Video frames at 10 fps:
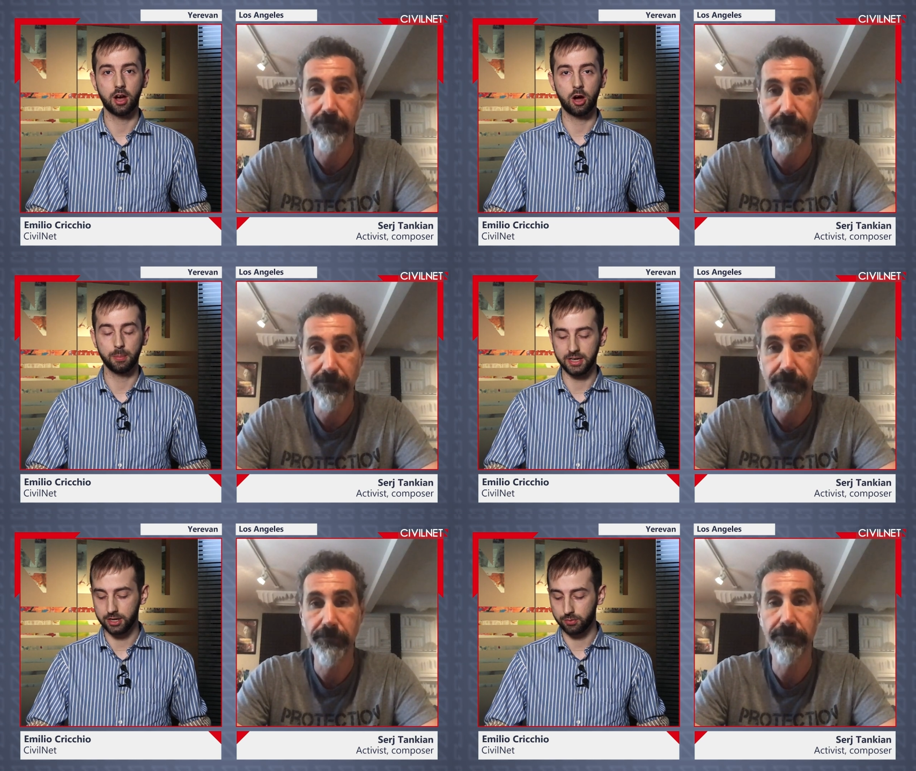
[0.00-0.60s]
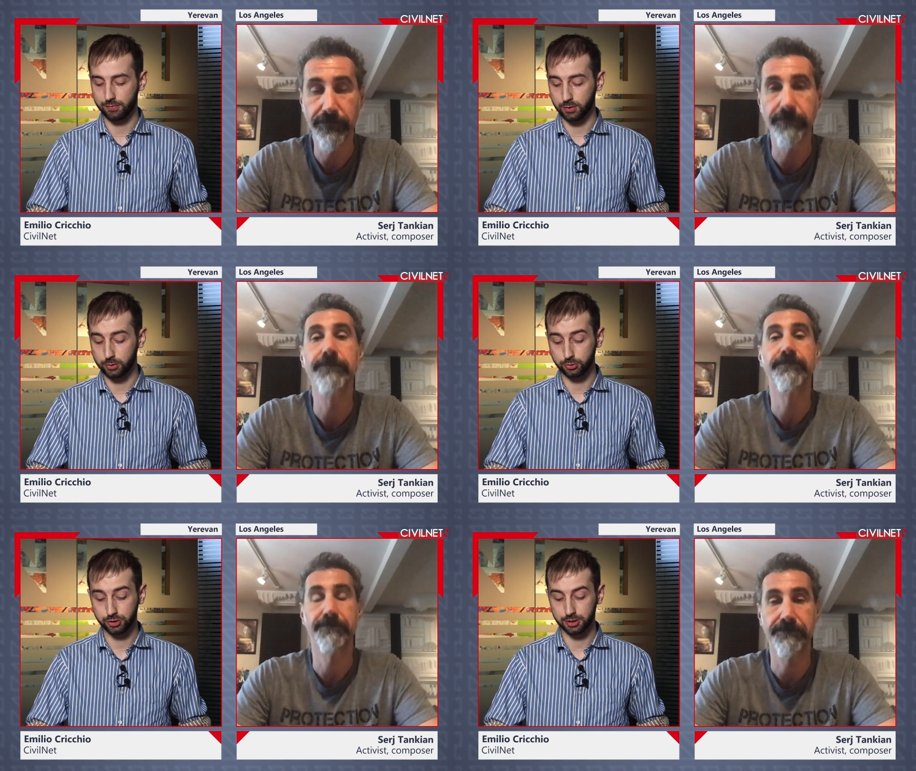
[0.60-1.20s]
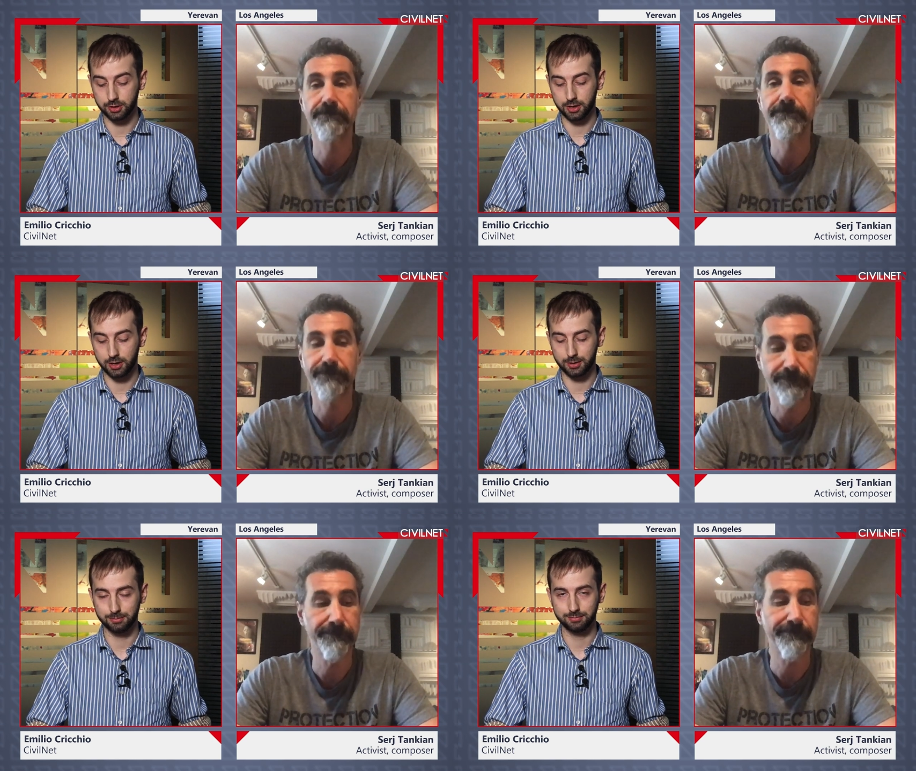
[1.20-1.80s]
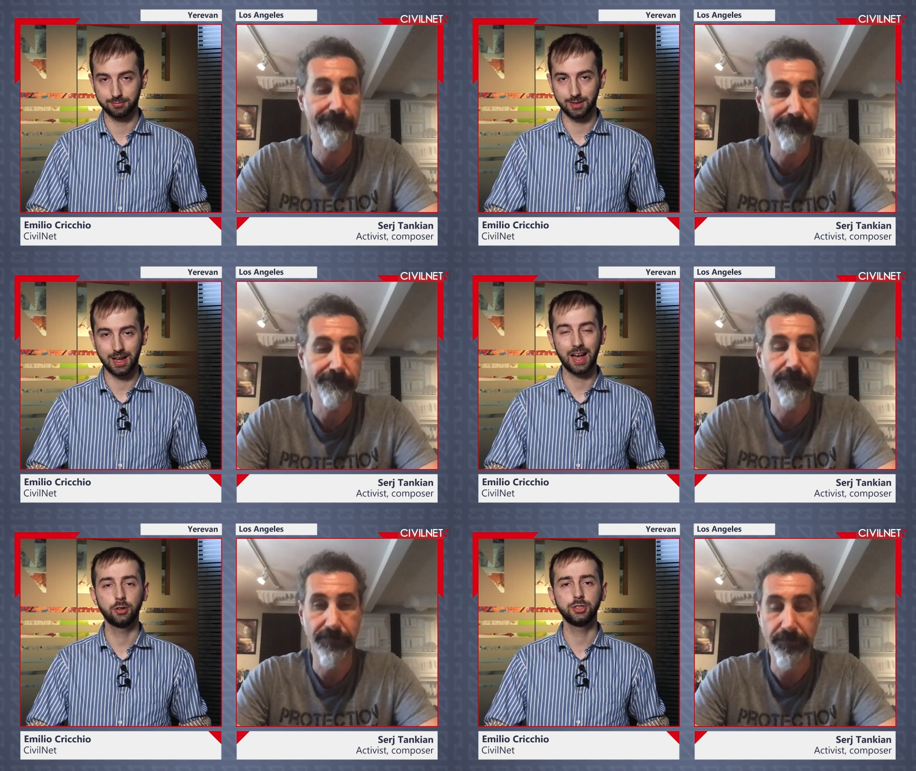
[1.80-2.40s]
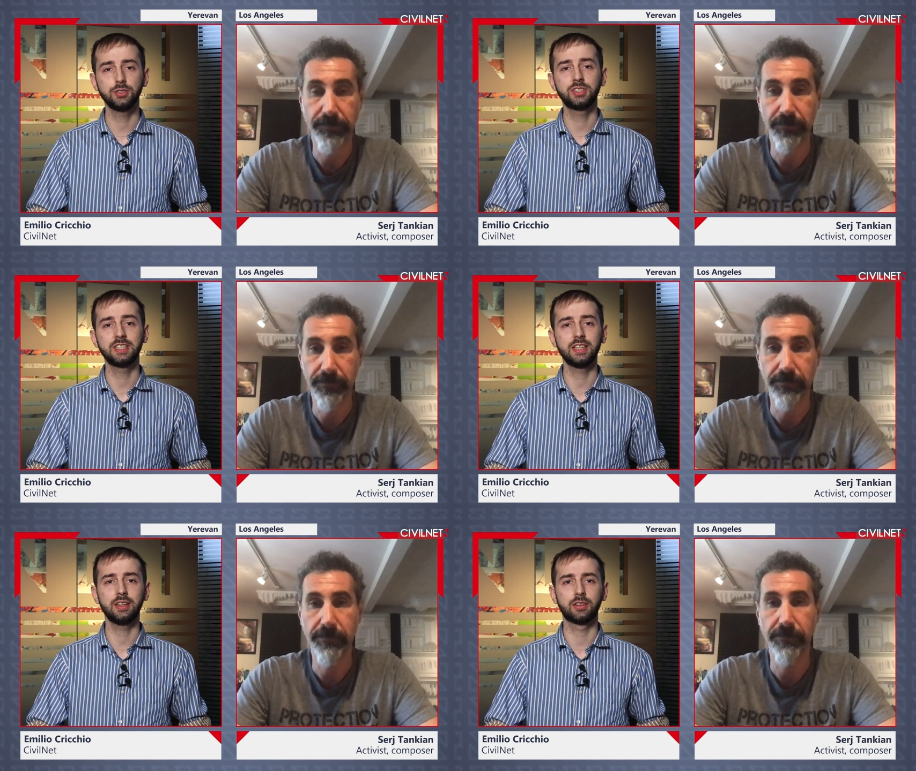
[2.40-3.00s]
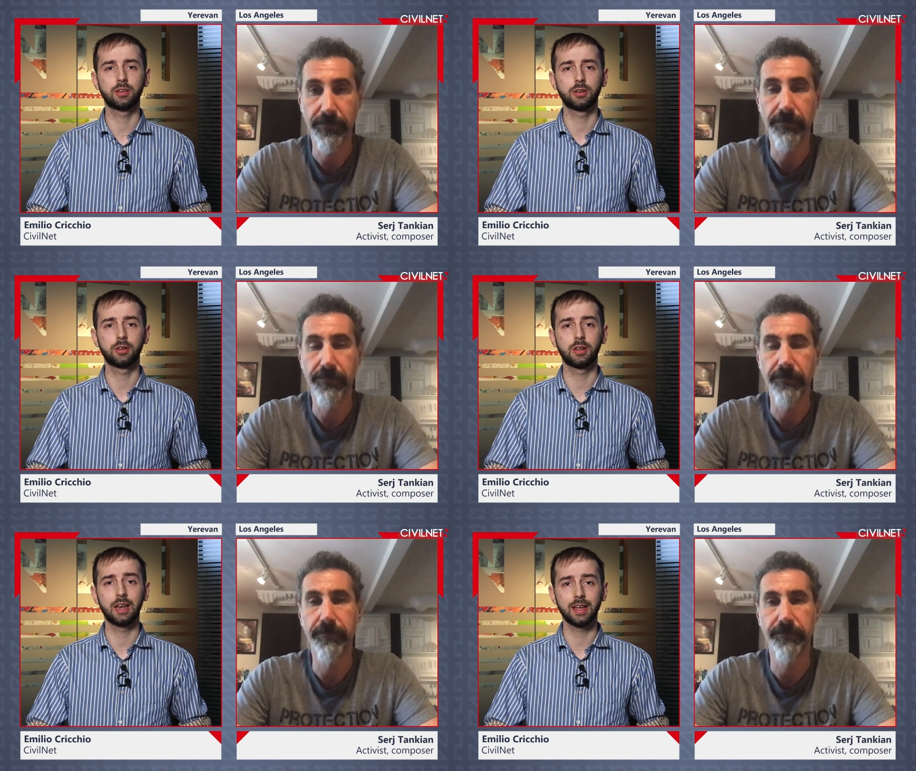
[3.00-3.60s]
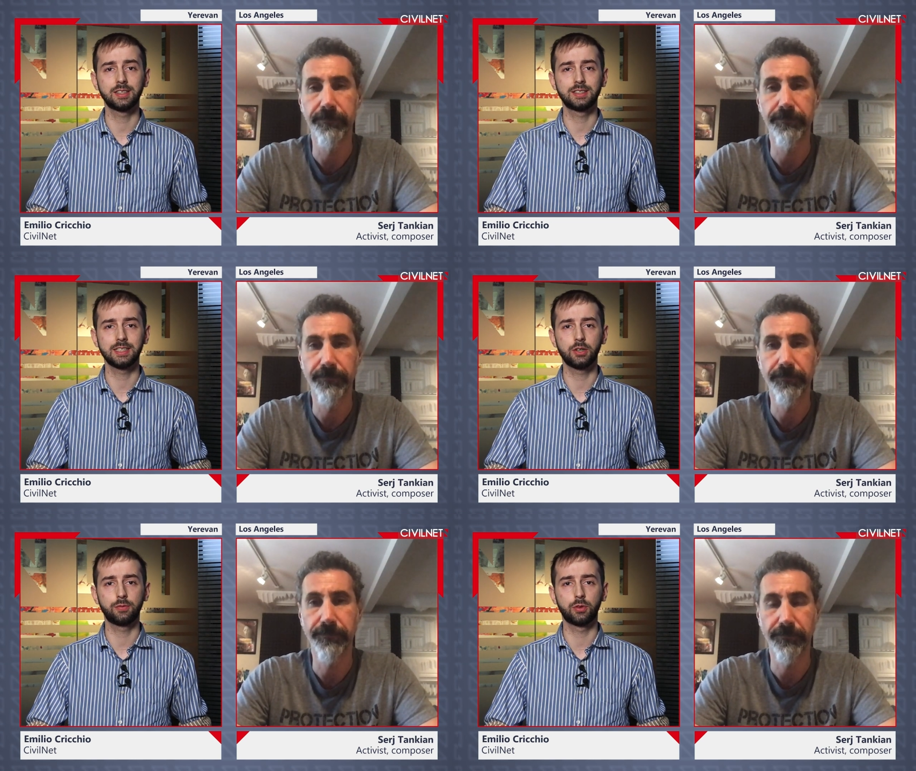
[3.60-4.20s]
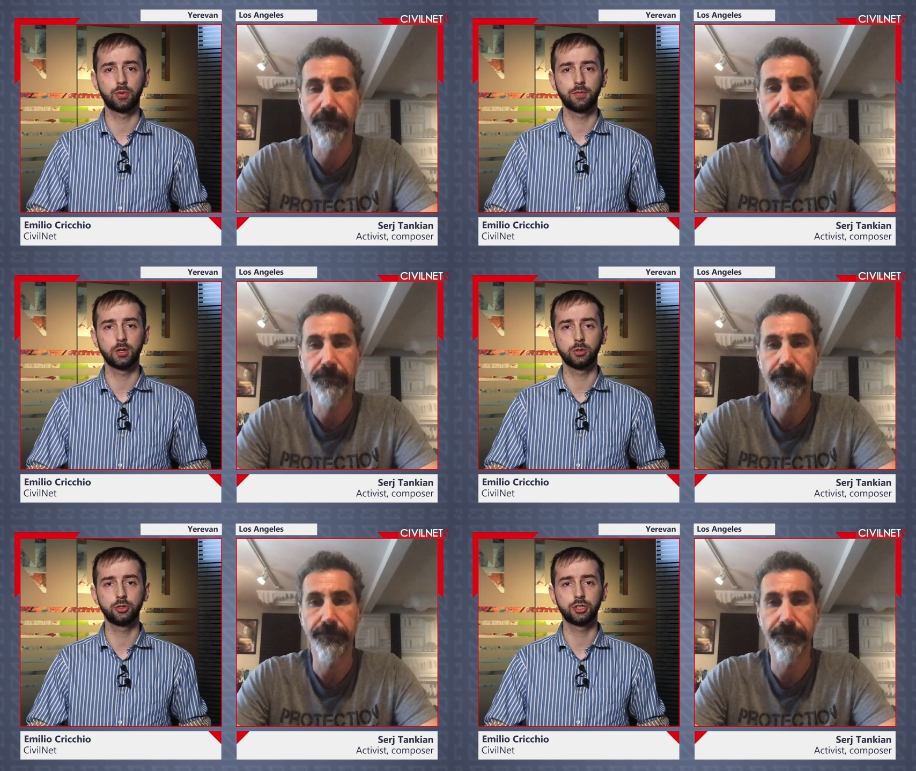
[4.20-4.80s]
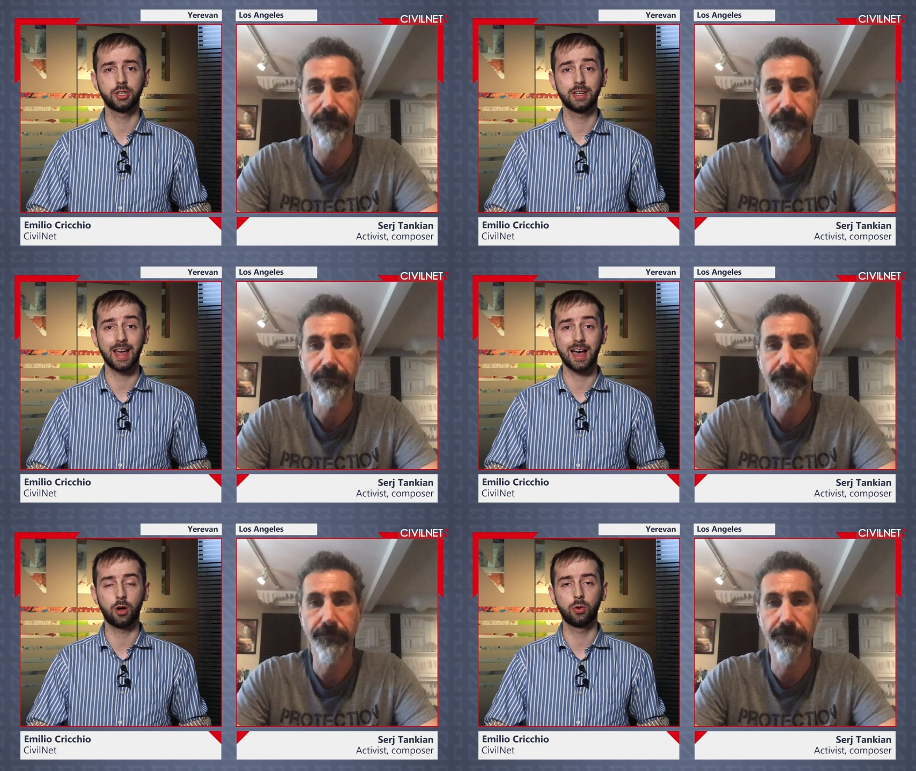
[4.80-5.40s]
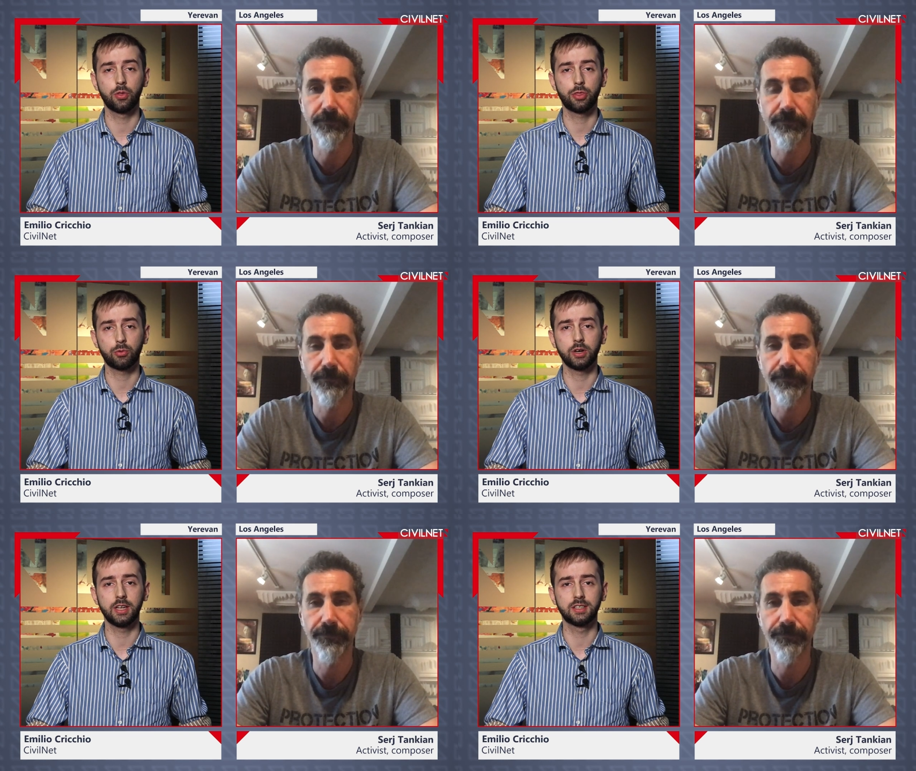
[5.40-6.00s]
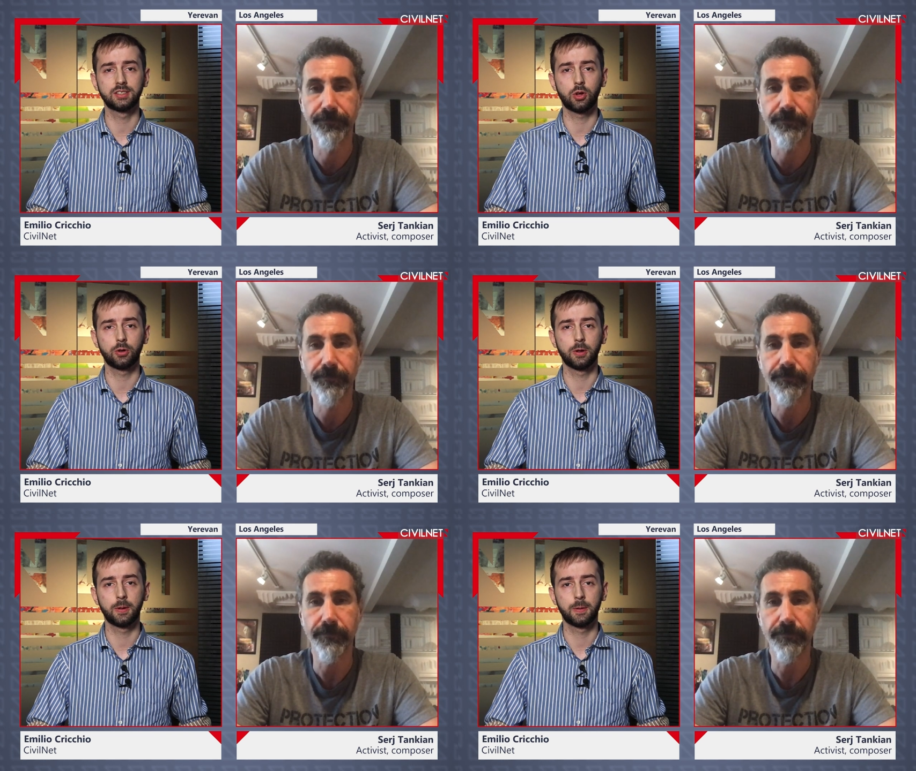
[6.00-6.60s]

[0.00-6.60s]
Speaker 1: Armenian Revolution. Um, how do you see the legacy of the revolution now, three years on?